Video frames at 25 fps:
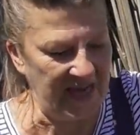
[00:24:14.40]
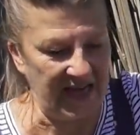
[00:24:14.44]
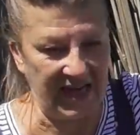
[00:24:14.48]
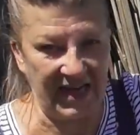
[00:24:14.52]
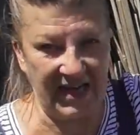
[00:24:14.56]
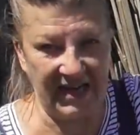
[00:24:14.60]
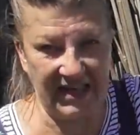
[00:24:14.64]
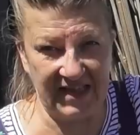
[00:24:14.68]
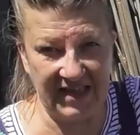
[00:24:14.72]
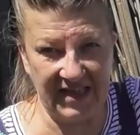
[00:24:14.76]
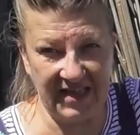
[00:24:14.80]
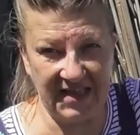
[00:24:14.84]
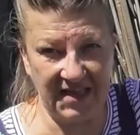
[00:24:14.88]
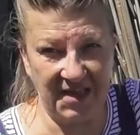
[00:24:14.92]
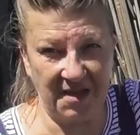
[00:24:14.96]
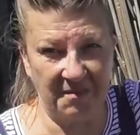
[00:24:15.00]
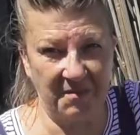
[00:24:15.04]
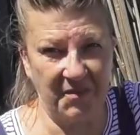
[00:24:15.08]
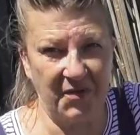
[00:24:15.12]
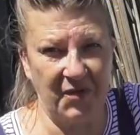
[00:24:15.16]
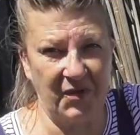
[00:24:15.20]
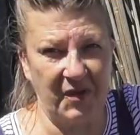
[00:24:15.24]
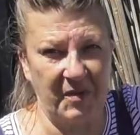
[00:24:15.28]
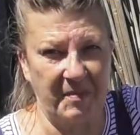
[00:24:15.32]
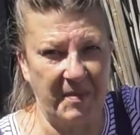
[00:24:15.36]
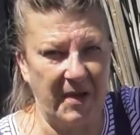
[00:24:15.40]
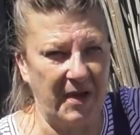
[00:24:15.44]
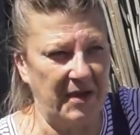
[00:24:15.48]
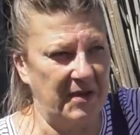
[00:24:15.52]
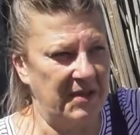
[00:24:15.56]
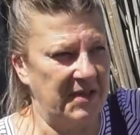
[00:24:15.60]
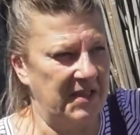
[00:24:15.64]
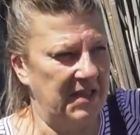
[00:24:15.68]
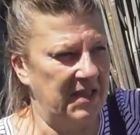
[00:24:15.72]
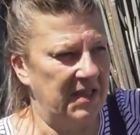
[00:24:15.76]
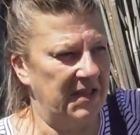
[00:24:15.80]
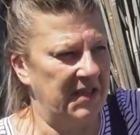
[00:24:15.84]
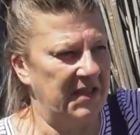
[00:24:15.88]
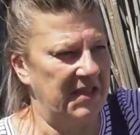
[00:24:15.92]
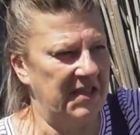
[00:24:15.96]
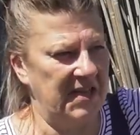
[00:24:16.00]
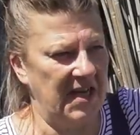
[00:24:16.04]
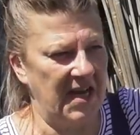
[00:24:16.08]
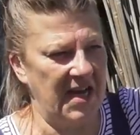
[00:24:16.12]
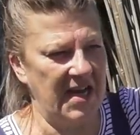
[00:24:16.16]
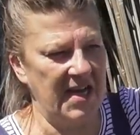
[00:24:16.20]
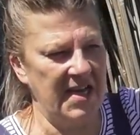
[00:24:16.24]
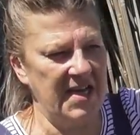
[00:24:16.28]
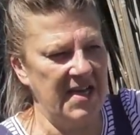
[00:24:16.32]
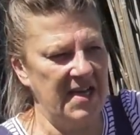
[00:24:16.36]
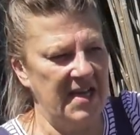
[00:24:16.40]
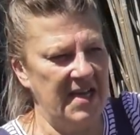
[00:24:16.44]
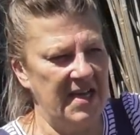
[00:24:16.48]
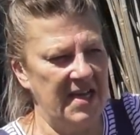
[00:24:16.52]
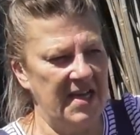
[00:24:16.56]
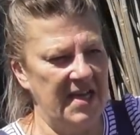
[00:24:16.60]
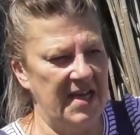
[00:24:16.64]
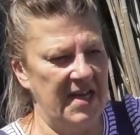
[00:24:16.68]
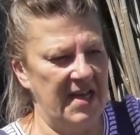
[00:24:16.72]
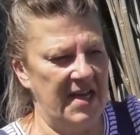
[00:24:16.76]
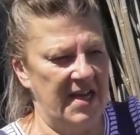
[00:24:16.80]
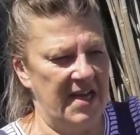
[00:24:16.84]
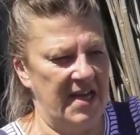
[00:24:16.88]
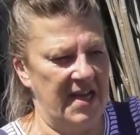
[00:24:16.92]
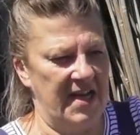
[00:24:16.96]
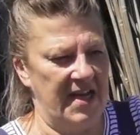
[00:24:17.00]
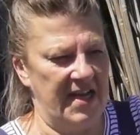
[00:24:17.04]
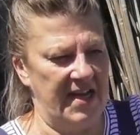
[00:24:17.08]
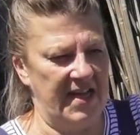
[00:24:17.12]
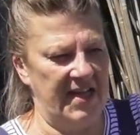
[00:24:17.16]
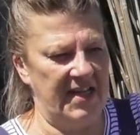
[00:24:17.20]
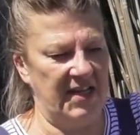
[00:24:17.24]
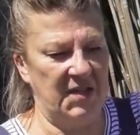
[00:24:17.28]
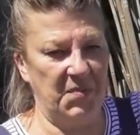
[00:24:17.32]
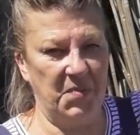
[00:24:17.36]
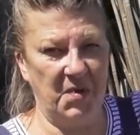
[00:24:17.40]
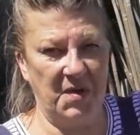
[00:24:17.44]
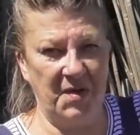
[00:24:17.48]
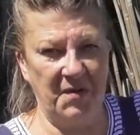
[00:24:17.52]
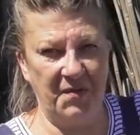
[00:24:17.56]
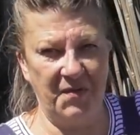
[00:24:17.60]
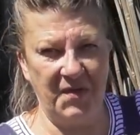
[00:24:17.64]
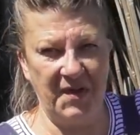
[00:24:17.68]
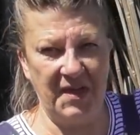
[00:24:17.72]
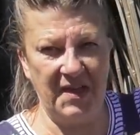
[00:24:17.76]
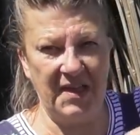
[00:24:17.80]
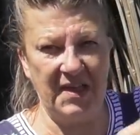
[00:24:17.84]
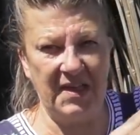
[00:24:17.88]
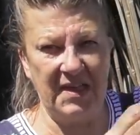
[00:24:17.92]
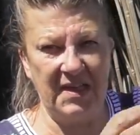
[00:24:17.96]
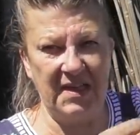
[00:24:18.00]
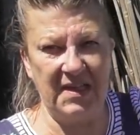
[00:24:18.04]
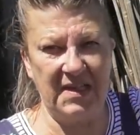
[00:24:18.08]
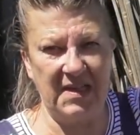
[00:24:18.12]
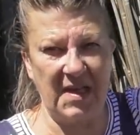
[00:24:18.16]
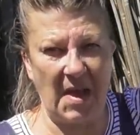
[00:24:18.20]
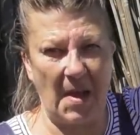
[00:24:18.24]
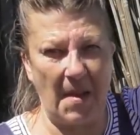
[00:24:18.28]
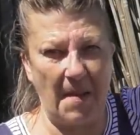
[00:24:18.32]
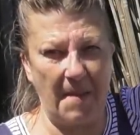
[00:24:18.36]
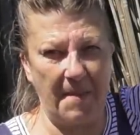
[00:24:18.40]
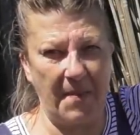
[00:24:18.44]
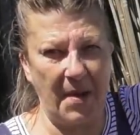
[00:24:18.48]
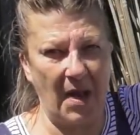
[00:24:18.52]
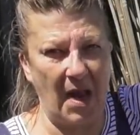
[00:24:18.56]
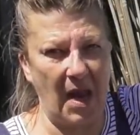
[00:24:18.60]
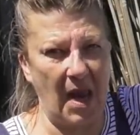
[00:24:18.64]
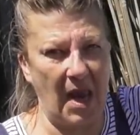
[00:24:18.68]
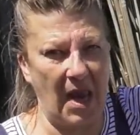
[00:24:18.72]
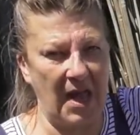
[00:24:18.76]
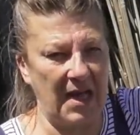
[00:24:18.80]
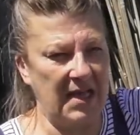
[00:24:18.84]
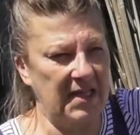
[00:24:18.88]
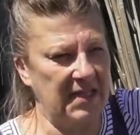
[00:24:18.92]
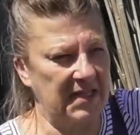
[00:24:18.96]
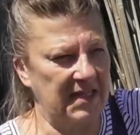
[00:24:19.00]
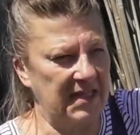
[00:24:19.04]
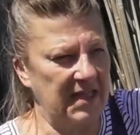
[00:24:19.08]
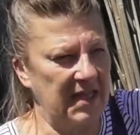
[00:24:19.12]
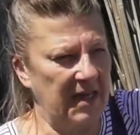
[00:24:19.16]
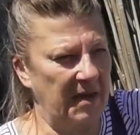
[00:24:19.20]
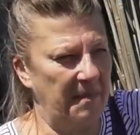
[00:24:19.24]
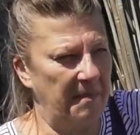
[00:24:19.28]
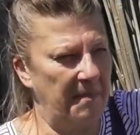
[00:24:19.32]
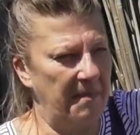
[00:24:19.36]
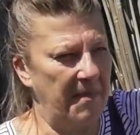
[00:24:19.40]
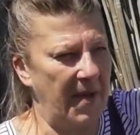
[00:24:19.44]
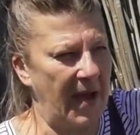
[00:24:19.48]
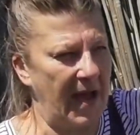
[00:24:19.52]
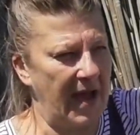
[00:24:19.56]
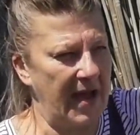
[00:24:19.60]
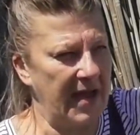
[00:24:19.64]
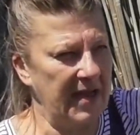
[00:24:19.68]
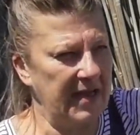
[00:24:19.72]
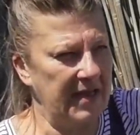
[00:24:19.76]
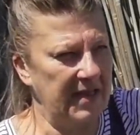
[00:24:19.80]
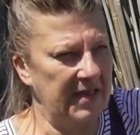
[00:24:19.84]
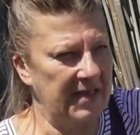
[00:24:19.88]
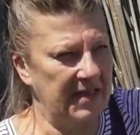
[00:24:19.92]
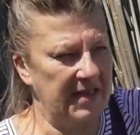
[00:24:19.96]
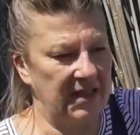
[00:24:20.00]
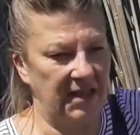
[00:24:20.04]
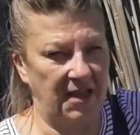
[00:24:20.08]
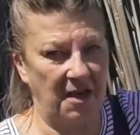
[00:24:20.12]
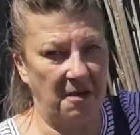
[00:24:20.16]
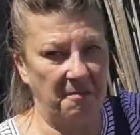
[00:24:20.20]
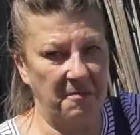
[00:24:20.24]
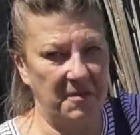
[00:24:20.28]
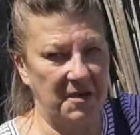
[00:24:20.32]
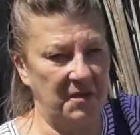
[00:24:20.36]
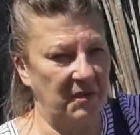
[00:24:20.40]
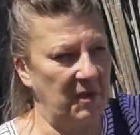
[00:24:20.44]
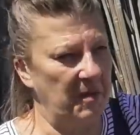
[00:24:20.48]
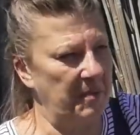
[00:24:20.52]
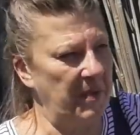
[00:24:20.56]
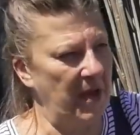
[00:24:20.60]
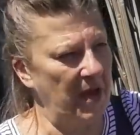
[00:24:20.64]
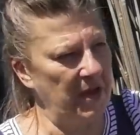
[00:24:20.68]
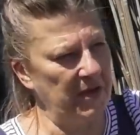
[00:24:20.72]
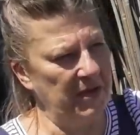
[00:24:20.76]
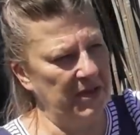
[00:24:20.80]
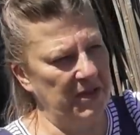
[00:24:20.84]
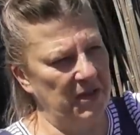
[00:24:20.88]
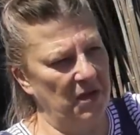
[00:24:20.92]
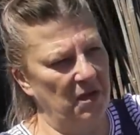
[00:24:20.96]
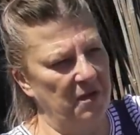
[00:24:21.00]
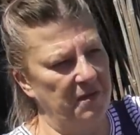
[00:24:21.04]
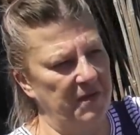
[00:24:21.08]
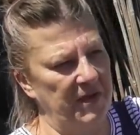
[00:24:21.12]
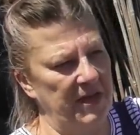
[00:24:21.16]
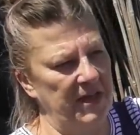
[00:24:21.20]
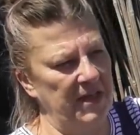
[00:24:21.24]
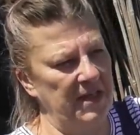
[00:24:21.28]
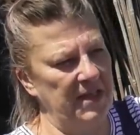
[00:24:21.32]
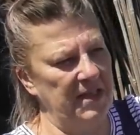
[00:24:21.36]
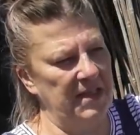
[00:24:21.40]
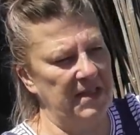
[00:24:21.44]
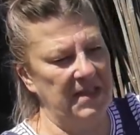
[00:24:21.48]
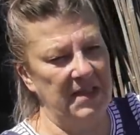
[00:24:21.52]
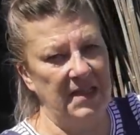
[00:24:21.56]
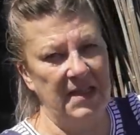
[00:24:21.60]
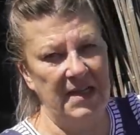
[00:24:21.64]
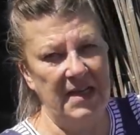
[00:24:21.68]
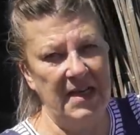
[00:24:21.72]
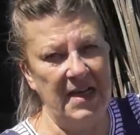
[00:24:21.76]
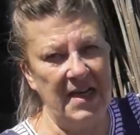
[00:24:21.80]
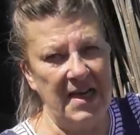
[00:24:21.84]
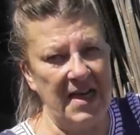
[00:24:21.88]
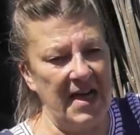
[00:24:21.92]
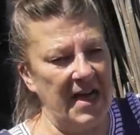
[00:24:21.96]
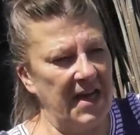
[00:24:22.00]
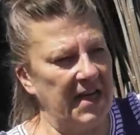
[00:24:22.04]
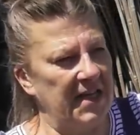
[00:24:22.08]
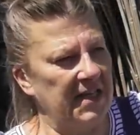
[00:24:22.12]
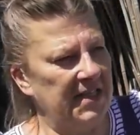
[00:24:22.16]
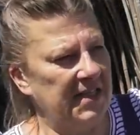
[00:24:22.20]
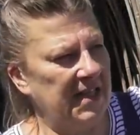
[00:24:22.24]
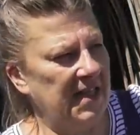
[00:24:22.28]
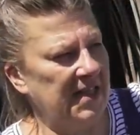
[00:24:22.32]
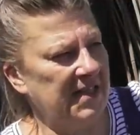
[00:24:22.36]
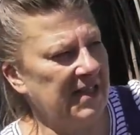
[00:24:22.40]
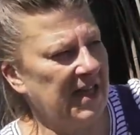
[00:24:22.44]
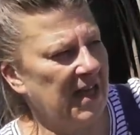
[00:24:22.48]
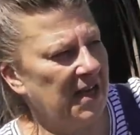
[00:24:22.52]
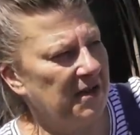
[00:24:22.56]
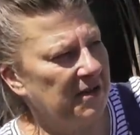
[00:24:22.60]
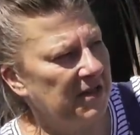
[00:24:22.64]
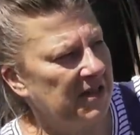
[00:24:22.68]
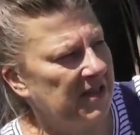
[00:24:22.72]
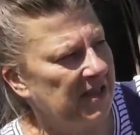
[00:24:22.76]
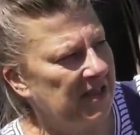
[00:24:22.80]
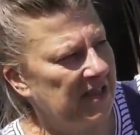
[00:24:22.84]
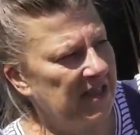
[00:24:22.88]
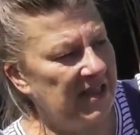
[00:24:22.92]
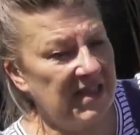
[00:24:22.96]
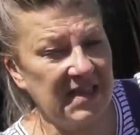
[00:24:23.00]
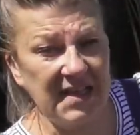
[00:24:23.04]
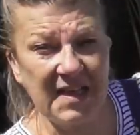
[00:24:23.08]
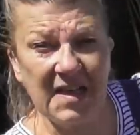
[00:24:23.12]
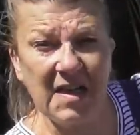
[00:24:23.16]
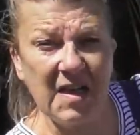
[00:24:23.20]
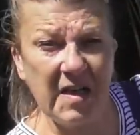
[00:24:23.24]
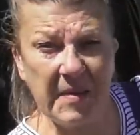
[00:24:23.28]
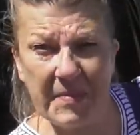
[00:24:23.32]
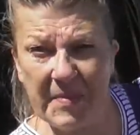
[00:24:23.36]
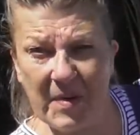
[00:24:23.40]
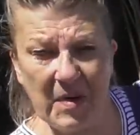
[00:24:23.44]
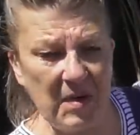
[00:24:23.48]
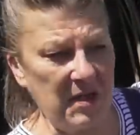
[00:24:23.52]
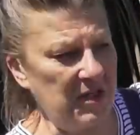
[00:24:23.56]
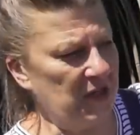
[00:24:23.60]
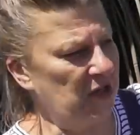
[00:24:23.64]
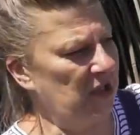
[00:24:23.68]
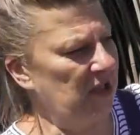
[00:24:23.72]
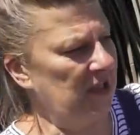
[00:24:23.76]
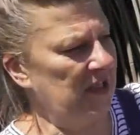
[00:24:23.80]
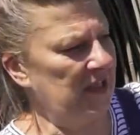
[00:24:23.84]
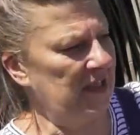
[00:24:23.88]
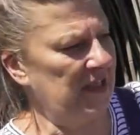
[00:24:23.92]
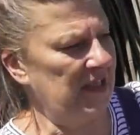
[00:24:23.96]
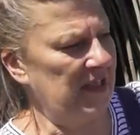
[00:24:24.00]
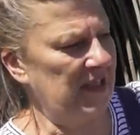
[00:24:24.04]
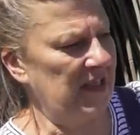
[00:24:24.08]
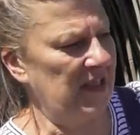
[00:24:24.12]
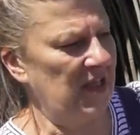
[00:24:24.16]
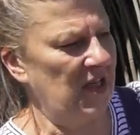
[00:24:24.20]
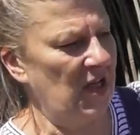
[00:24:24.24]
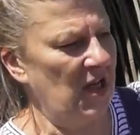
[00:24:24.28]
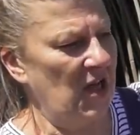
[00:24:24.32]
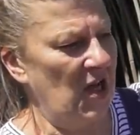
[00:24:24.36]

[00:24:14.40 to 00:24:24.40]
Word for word: I had this come through the post the other day. It's one of these plastic bags that comes from the post office, and it says, Our sincere apologies.